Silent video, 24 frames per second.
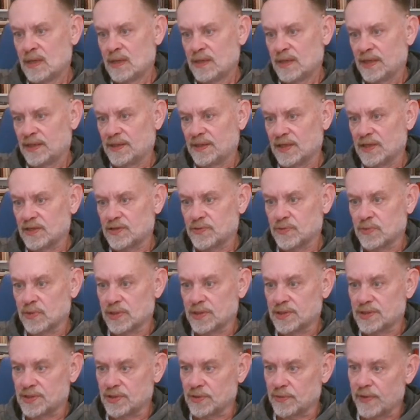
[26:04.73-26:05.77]
that this
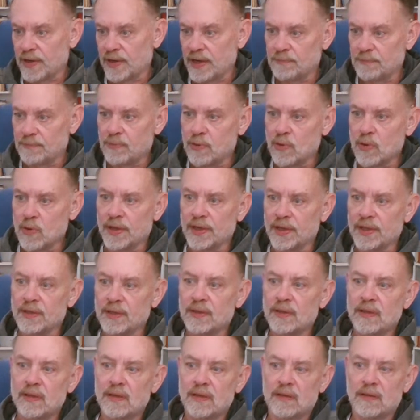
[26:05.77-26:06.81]
was the great point
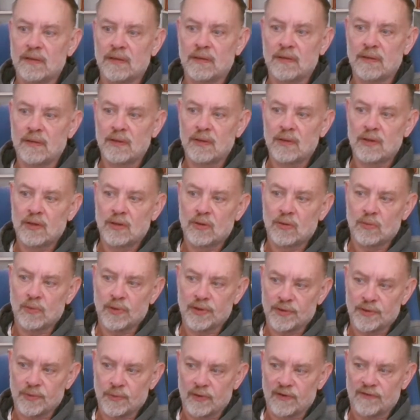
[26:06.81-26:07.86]

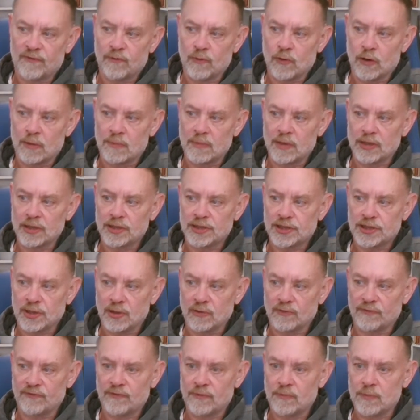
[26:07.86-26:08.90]
with the reformers
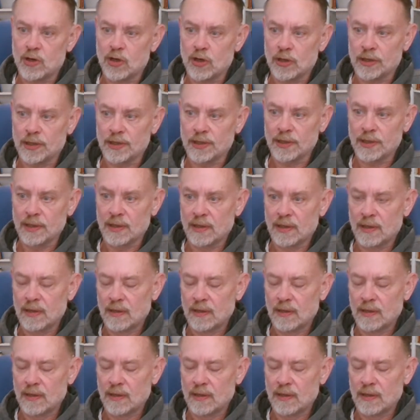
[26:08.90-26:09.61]
shown from Hooker,